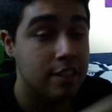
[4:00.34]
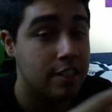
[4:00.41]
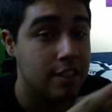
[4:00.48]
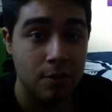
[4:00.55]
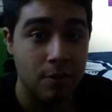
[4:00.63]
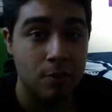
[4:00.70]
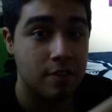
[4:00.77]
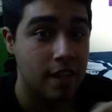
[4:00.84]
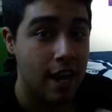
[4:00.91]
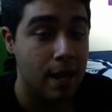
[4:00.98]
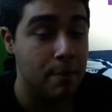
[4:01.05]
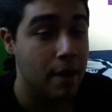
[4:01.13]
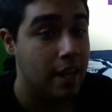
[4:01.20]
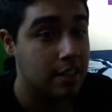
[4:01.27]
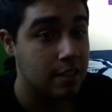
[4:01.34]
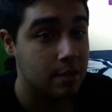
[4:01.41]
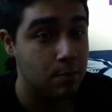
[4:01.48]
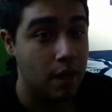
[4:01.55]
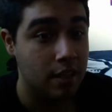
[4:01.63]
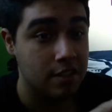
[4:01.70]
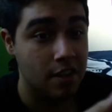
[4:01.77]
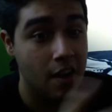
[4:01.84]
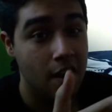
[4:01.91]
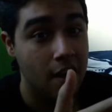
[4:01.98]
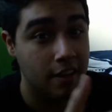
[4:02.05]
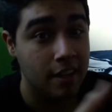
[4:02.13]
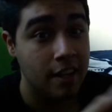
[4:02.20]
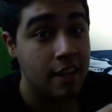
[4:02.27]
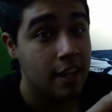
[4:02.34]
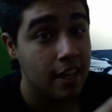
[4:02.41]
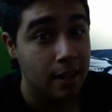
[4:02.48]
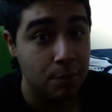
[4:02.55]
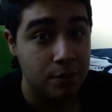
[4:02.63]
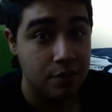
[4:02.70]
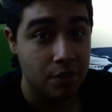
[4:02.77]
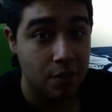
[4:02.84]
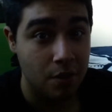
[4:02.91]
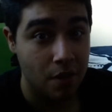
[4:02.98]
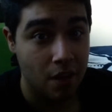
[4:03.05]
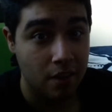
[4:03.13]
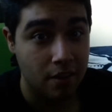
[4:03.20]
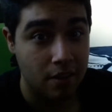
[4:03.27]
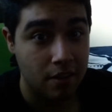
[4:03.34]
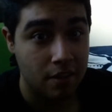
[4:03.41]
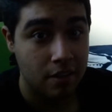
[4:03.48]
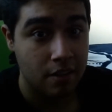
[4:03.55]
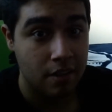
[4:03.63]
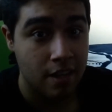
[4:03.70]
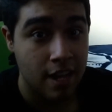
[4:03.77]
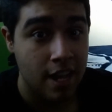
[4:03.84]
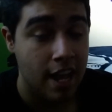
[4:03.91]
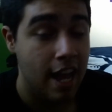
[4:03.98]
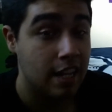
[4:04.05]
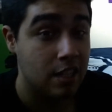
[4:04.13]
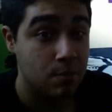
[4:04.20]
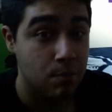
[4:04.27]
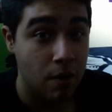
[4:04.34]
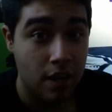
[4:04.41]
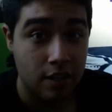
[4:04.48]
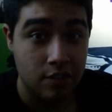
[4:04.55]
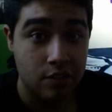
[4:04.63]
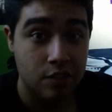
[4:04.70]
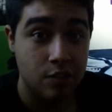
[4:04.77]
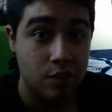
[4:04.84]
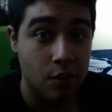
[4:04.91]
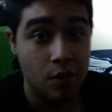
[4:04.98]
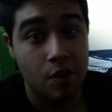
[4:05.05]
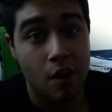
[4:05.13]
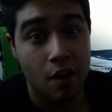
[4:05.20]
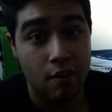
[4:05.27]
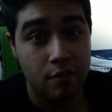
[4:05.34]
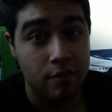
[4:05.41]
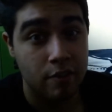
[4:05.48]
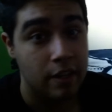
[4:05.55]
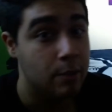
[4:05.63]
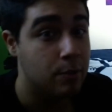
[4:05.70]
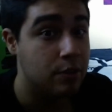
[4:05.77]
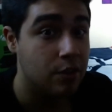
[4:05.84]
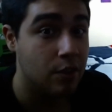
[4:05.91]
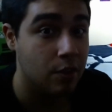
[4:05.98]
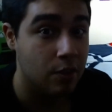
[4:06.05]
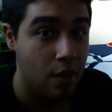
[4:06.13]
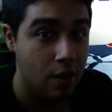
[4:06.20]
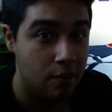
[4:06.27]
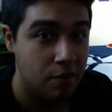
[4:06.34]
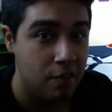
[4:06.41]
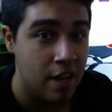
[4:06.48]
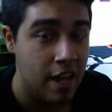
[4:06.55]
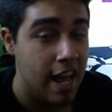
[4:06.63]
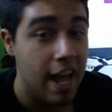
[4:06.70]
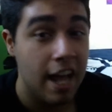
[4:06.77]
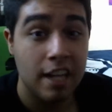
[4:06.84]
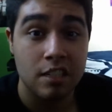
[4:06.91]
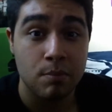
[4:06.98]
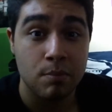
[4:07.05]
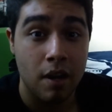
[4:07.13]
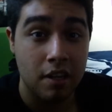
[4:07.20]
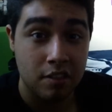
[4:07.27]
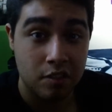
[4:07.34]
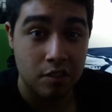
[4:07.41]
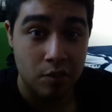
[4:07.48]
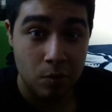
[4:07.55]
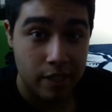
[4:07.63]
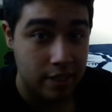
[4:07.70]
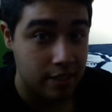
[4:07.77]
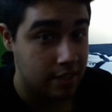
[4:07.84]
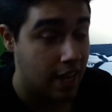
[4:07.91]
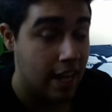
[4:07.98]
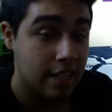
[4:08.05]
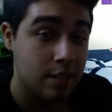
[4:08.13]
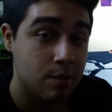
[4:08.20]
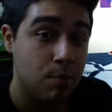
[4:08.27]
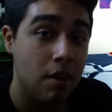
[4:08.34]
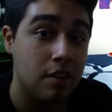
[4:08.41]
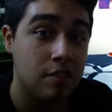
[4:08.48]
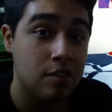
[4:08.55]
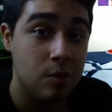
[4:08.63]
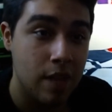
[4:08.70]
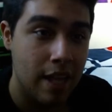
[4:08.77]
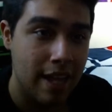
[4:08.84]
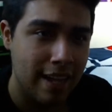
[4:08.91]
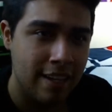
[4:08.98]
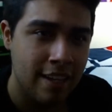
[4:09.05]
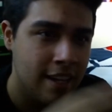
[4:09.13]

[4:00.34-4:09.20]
single time. Xbox on, it would turn on. Xbox turn off, it would turn off. Xbox do this, Xbox do that.